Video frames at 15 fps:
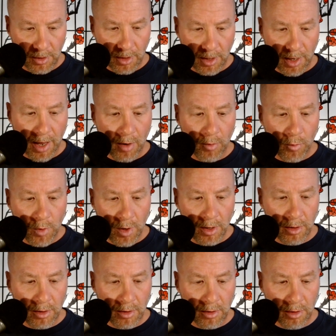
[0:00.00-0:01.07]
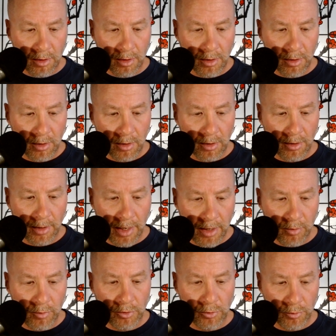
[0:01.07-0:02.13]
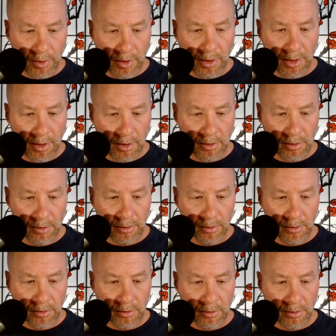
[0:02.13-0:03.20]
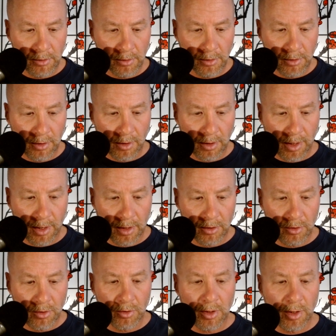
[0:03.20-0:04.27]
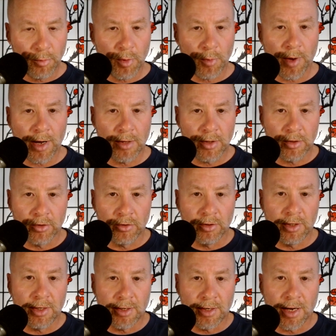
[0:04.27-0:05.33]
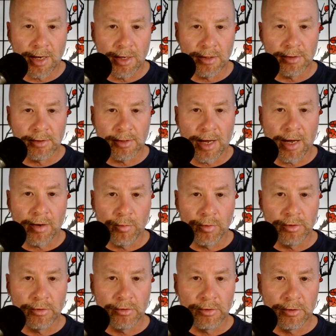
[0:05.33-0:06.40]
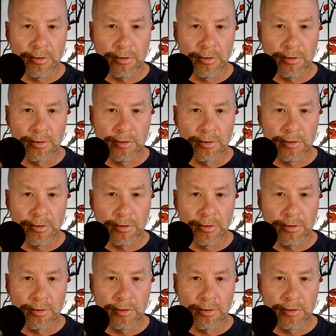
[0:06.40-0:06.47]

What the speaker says: at what language really is. And, keep in mind that your DNA is language.